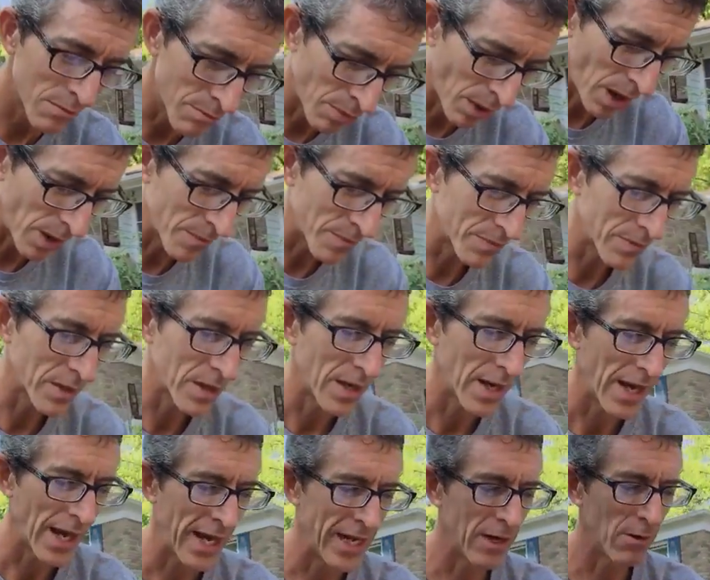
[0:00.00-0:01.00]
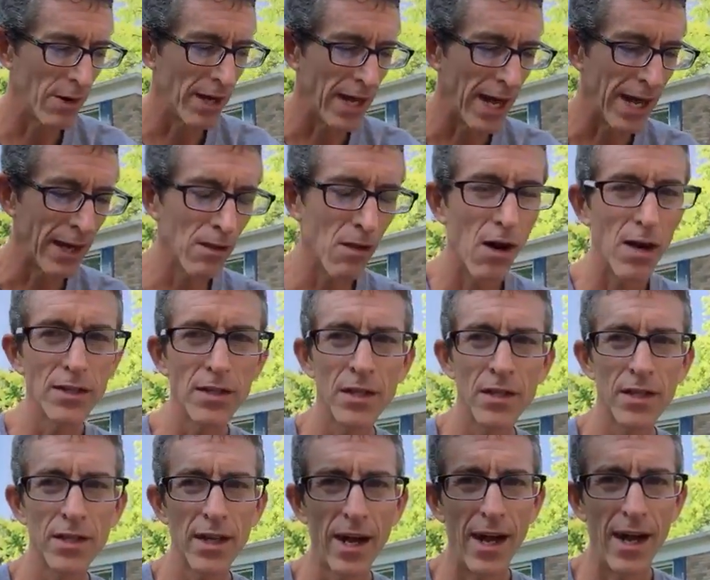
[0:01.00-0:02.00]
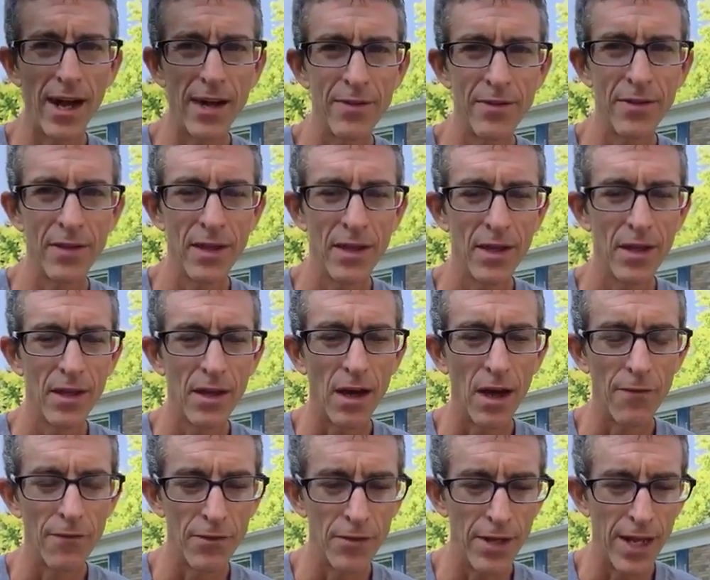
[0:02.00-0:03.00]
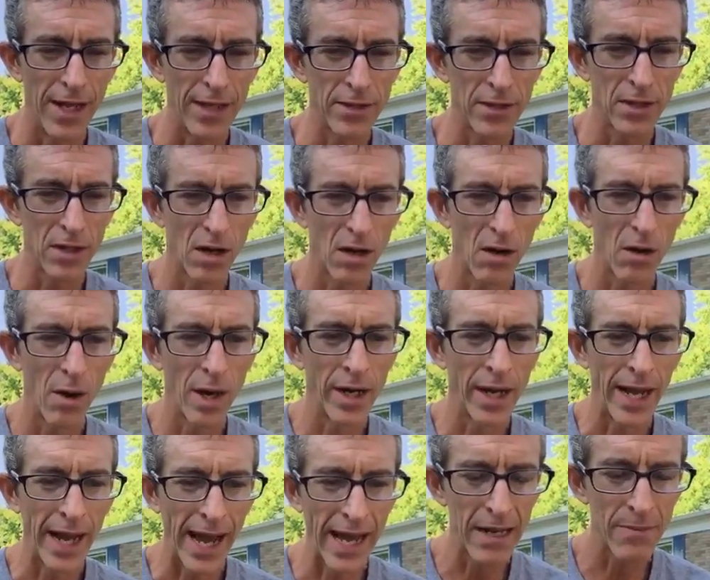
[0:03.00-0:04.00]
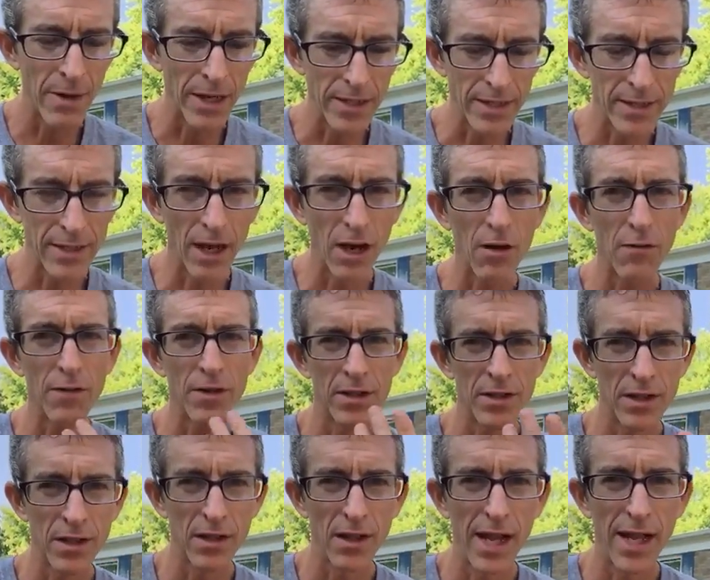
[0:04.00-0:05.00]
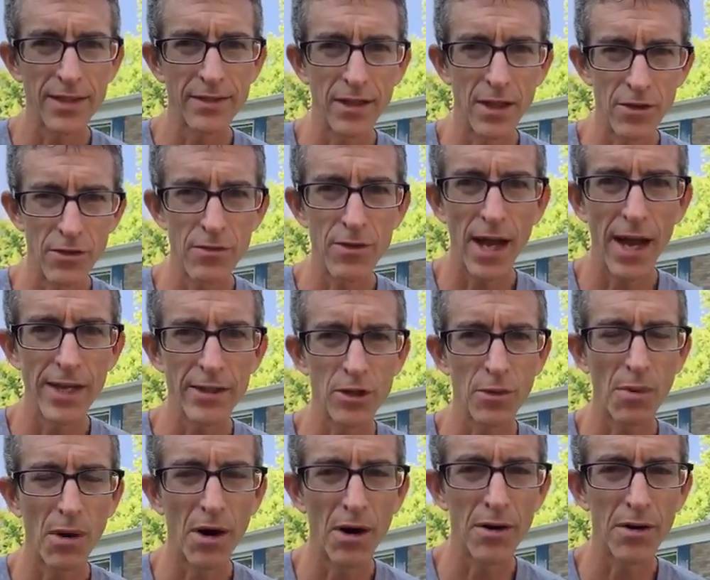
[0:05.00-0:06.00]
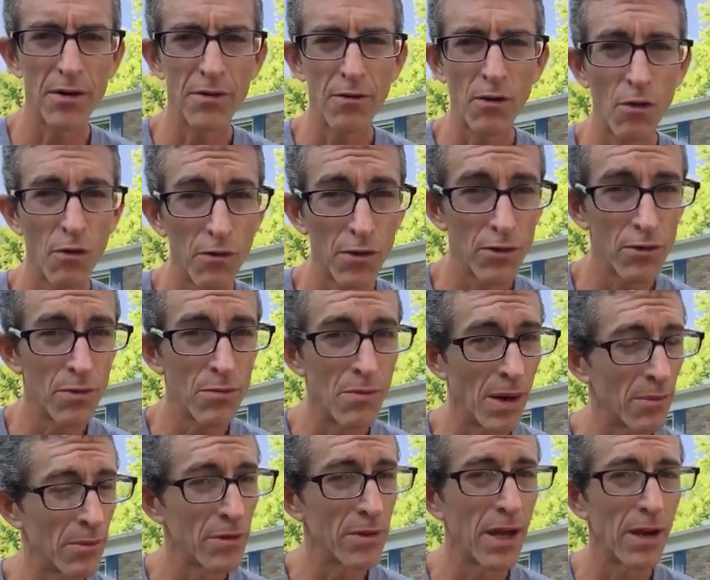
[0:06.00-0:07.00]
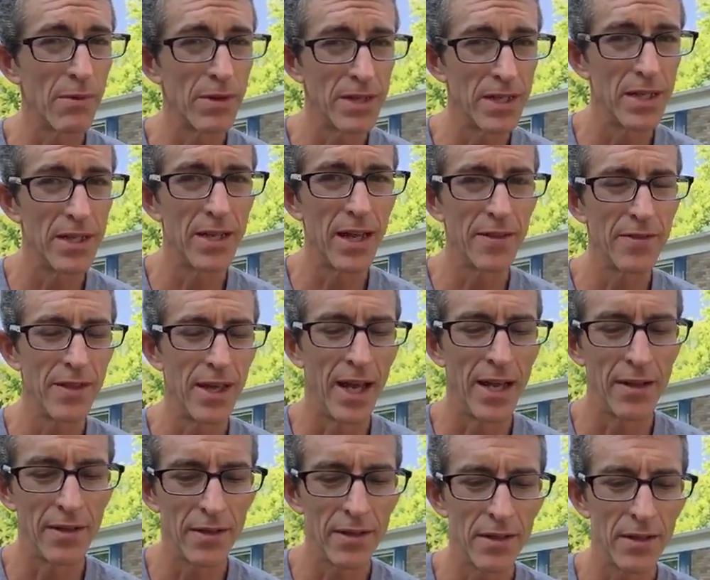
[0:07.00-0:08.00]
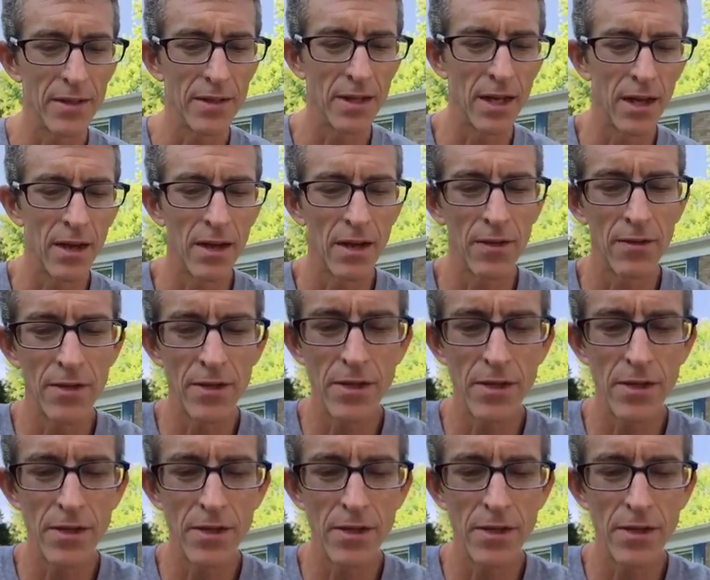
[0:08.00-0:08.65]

But anyway, I logged into Khan a few days ago, and I added myself into the class that you guys are part of. Hopefully you remember that we did that at the end of